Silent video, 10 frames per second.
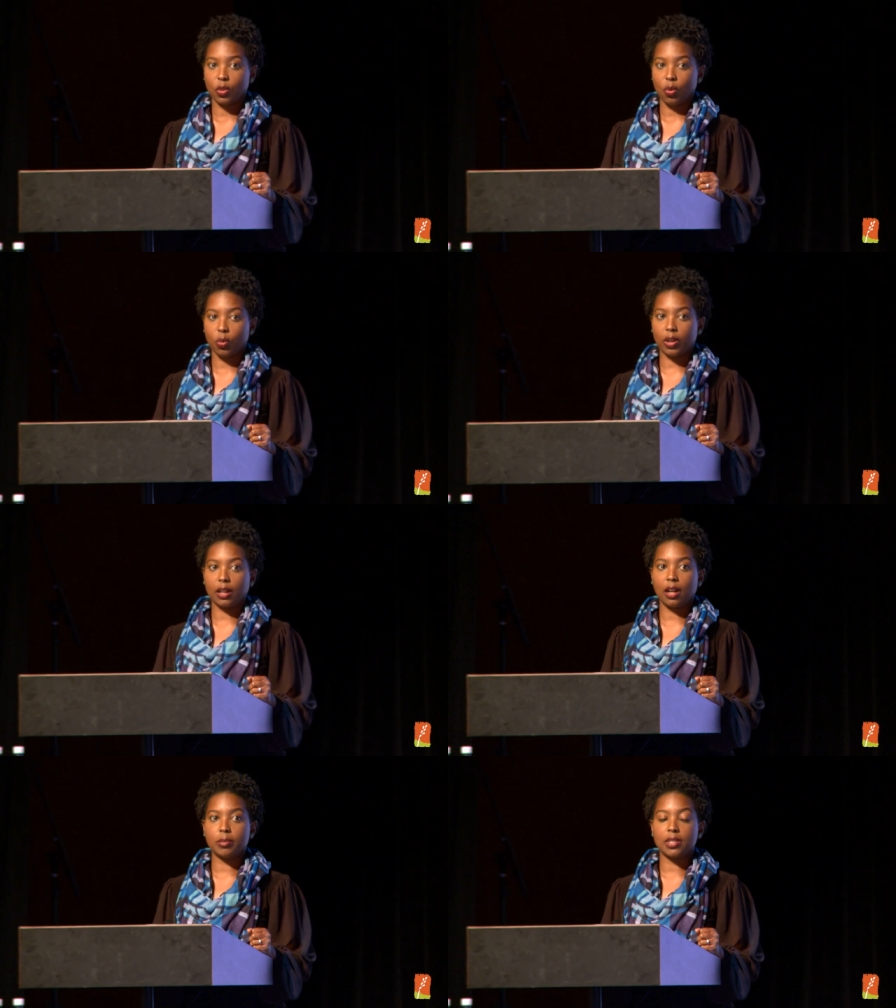When it
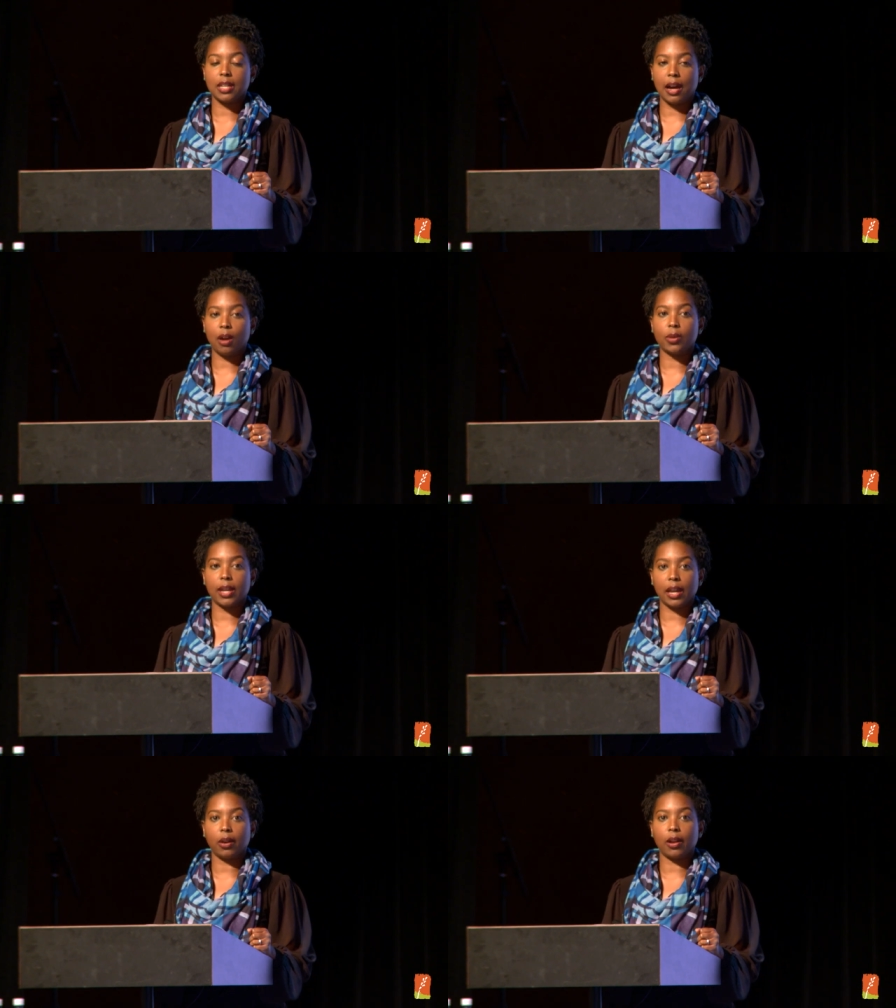comes to how we
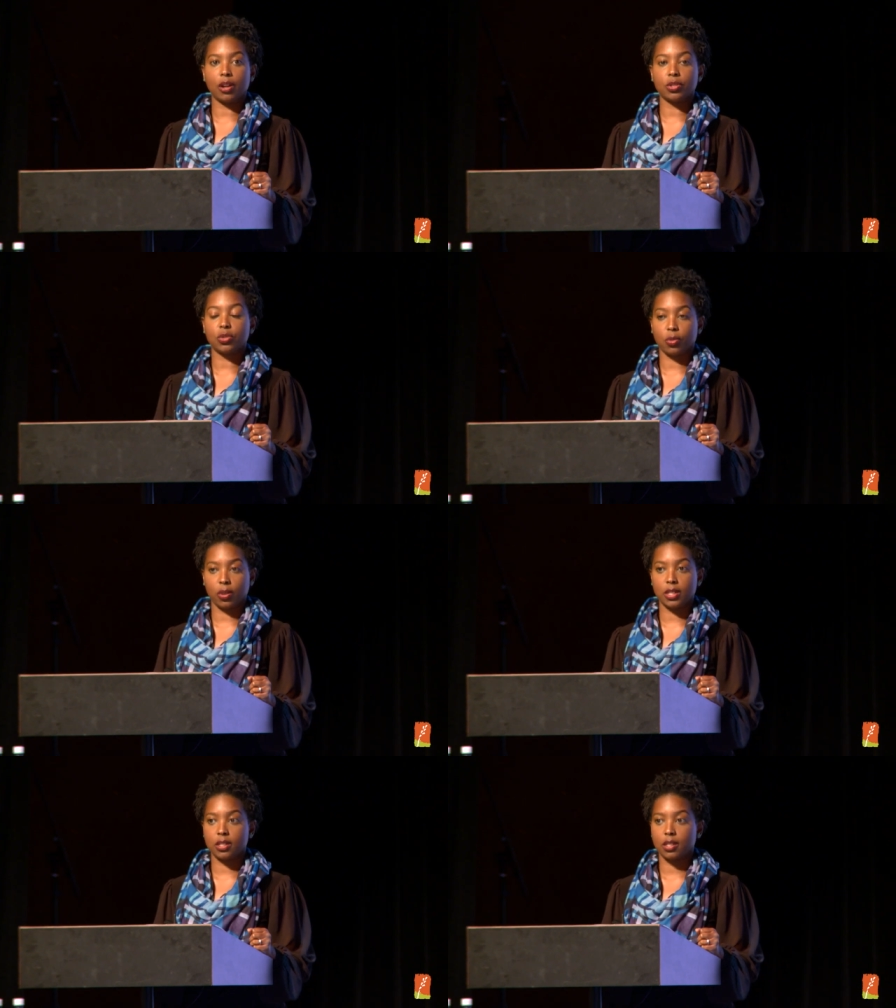carry our
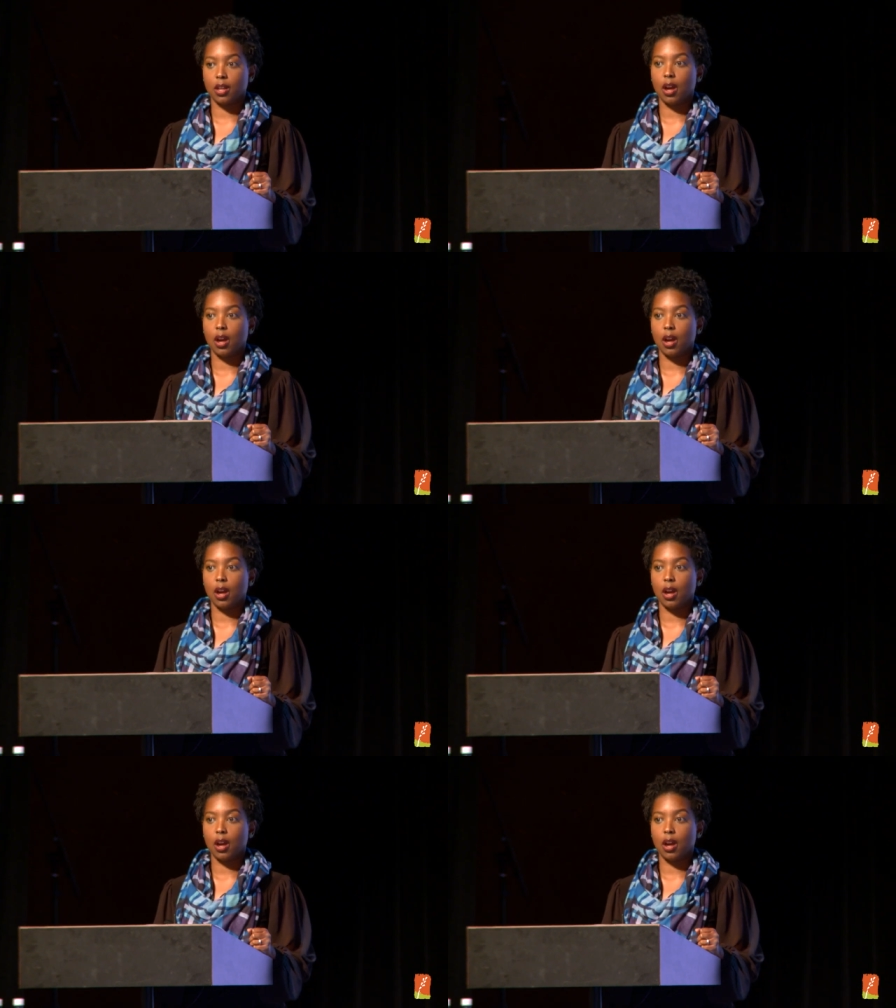stories,